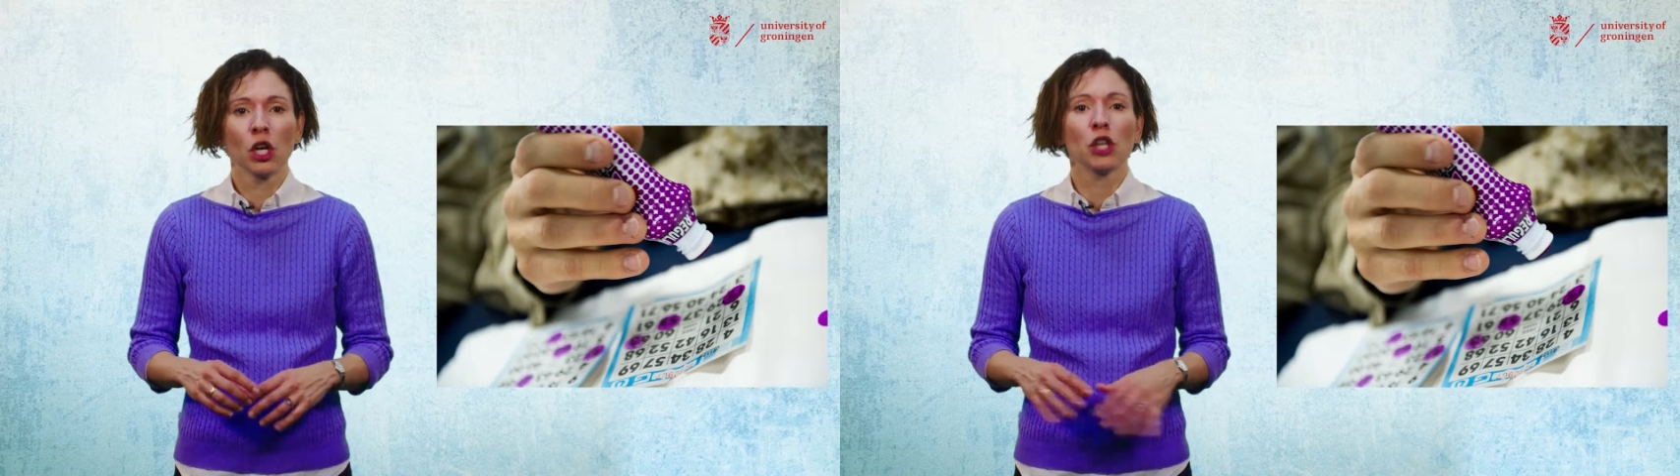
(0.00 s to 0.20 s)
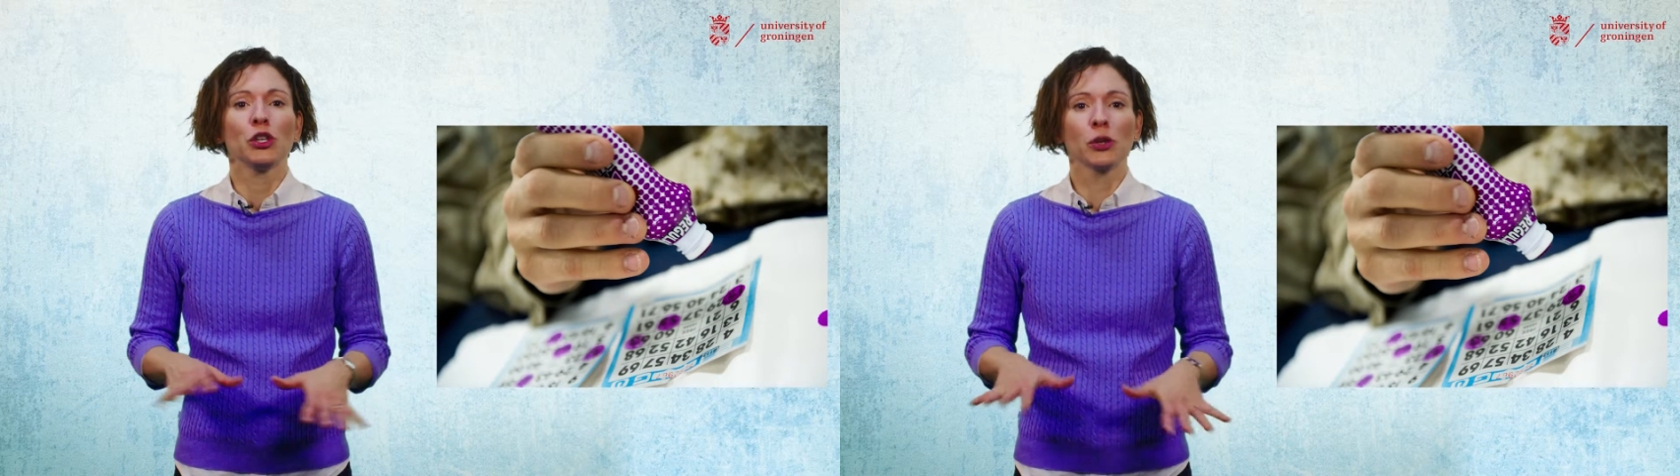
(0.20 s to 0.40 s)

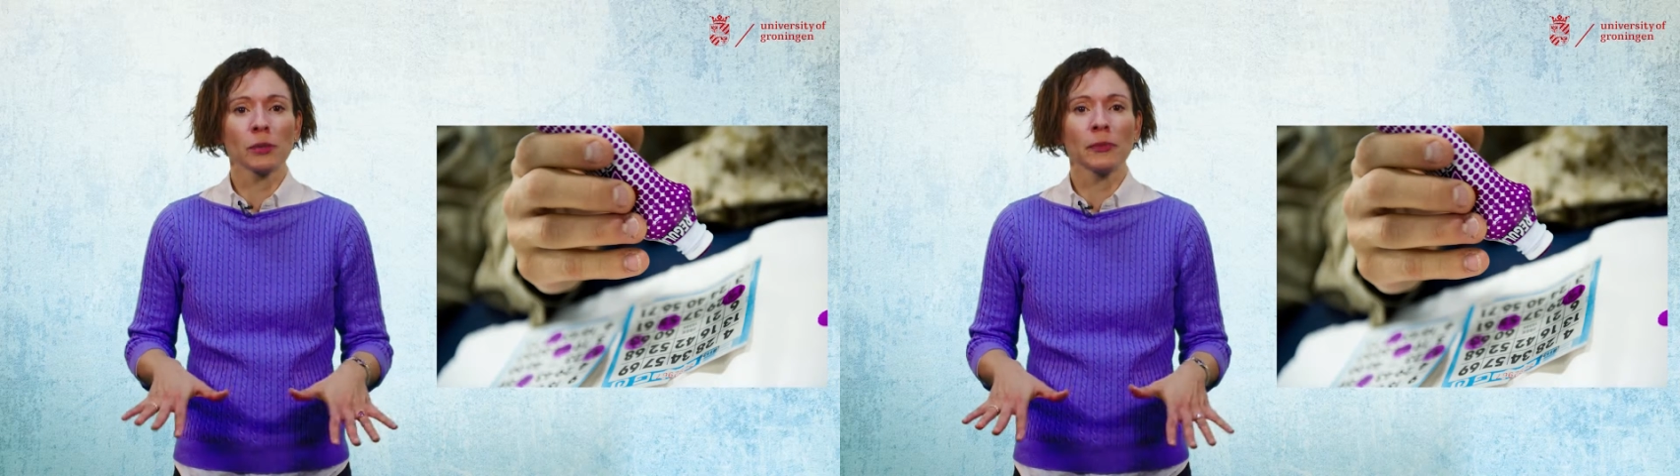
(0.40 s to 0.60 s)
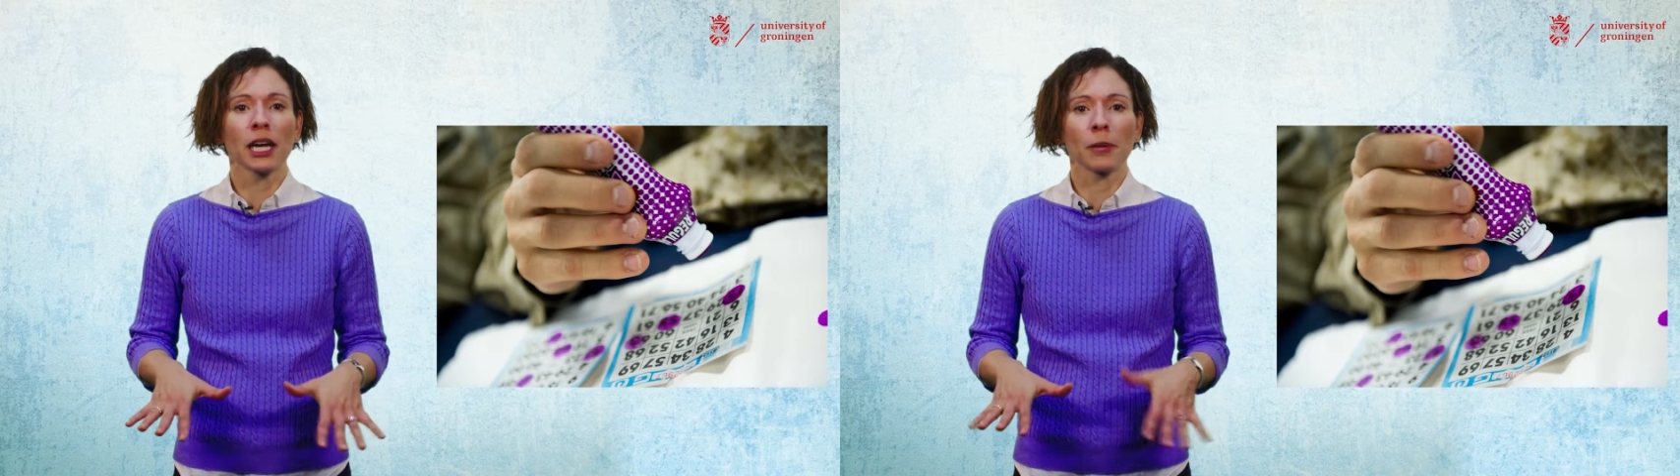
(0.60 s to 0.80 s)
You can
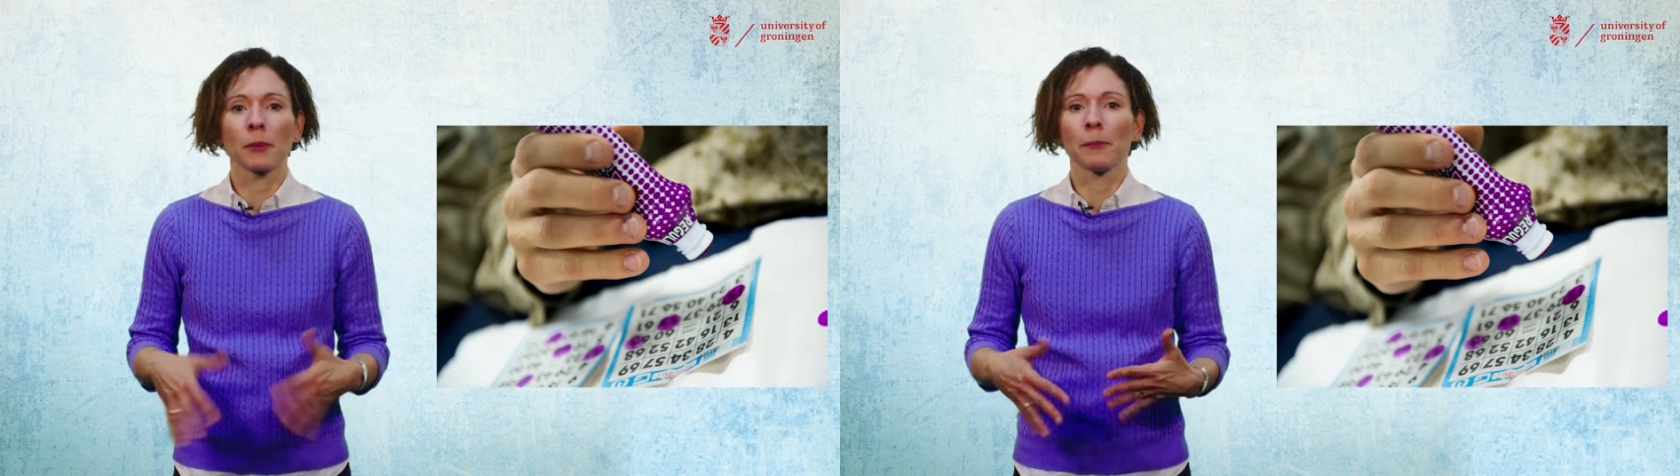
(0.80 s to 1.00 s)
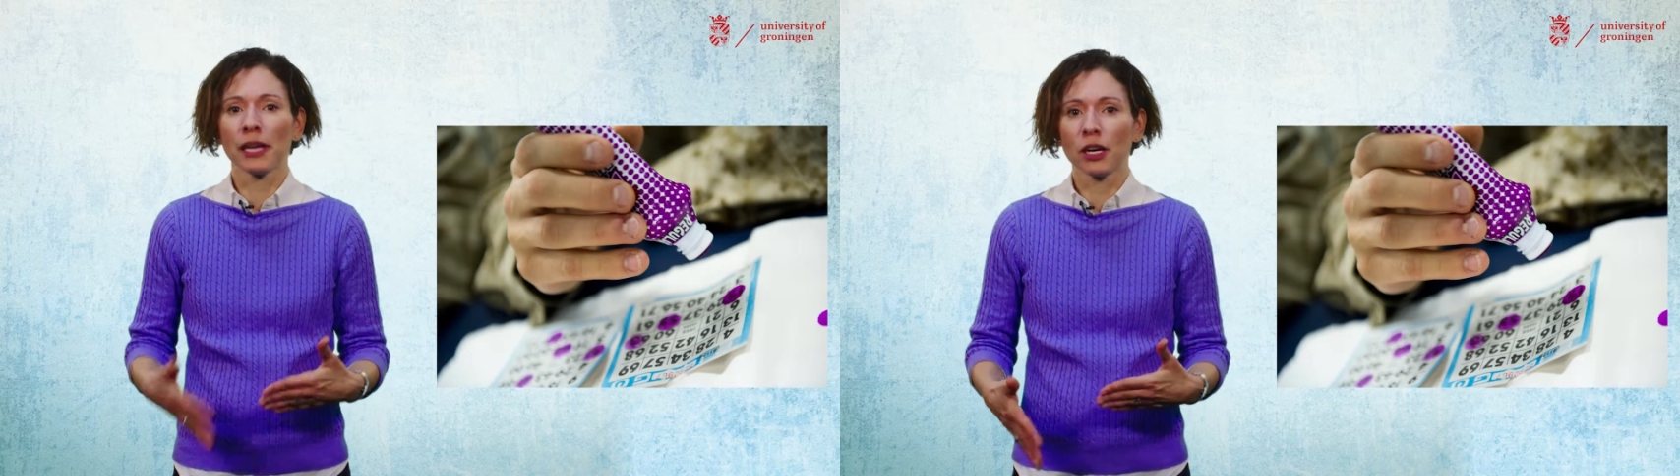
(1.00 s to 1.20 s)
make up a
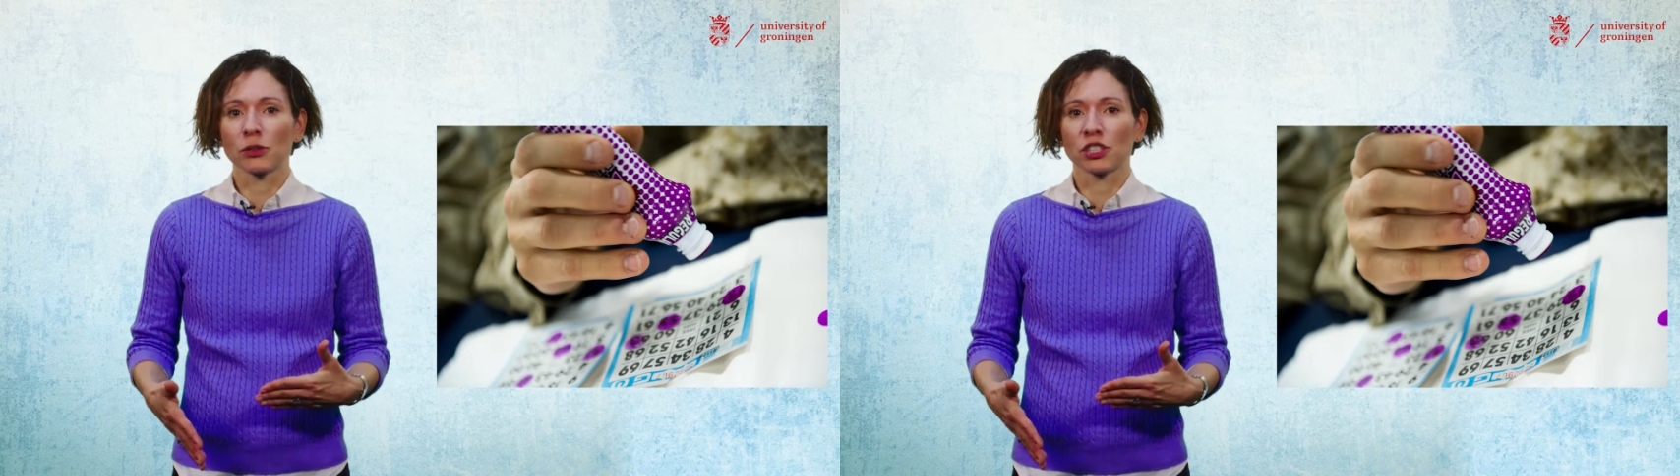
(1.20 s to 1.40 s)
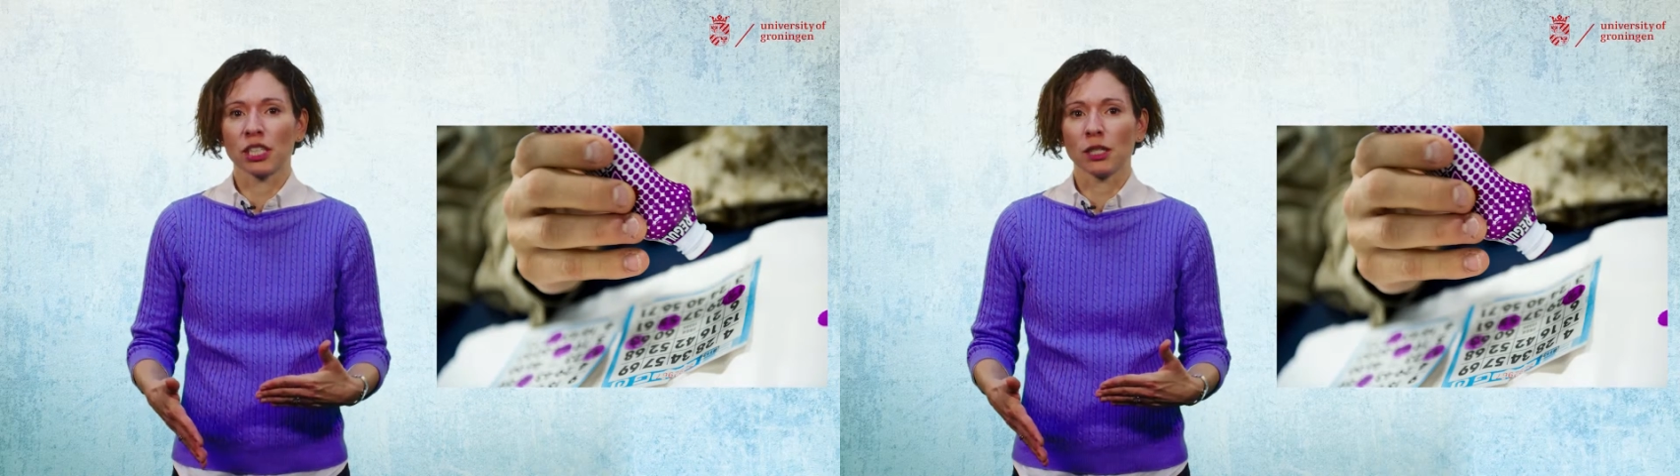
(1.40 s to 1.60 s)
bingo
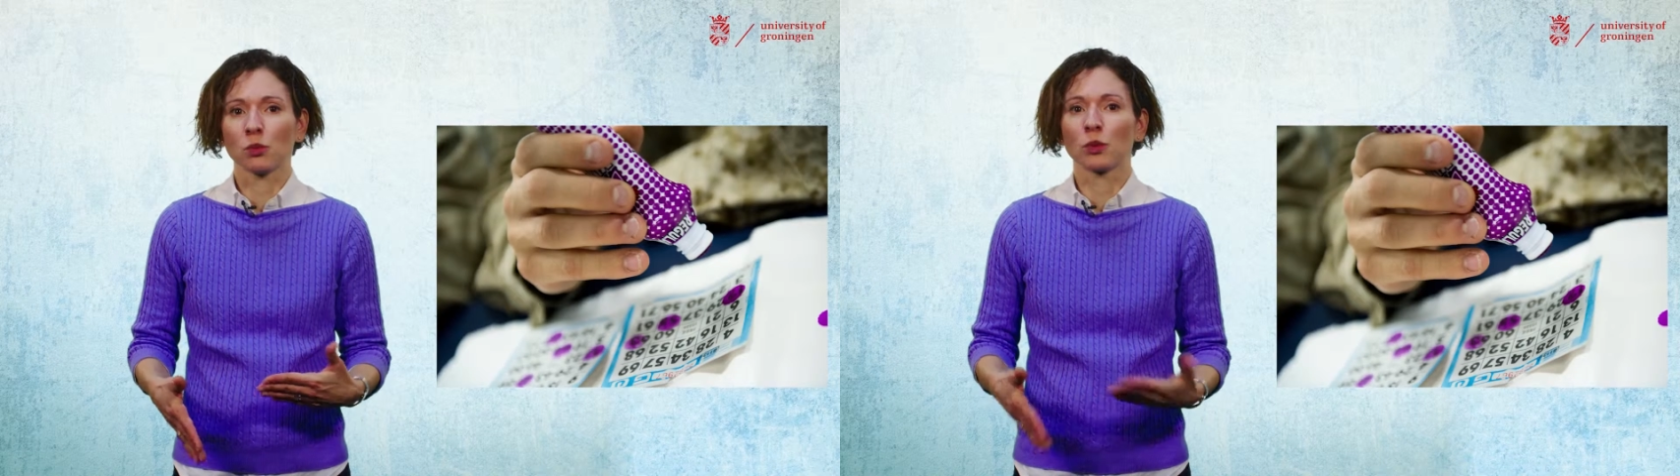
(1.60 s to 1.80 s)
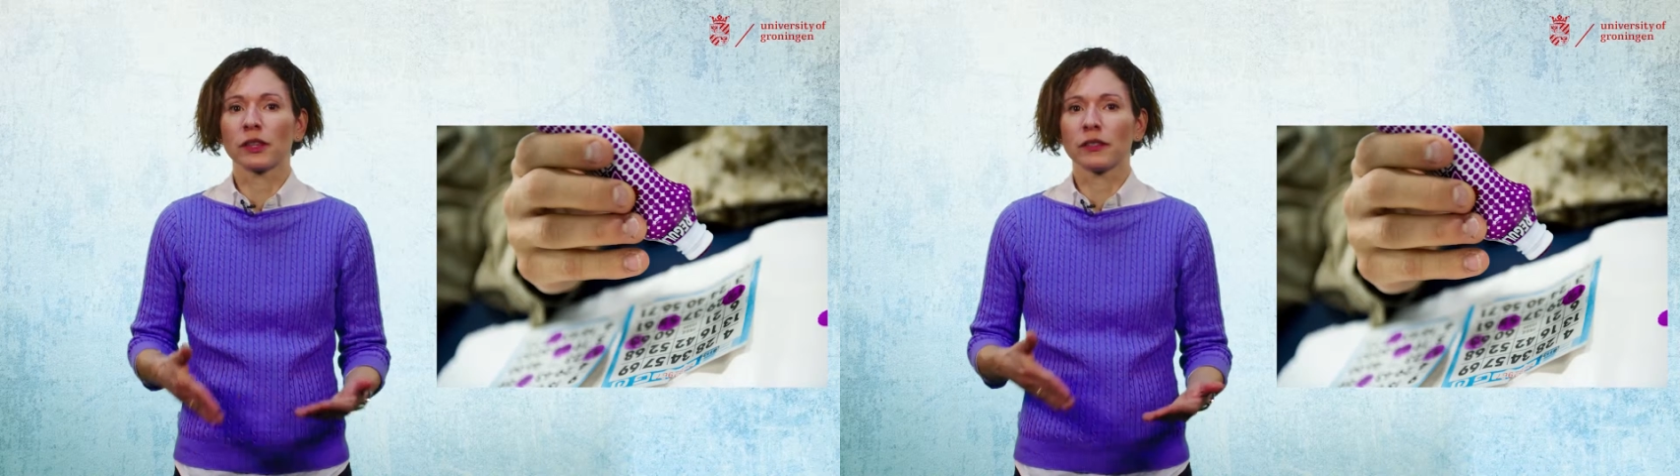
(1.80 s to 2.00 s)
sheet with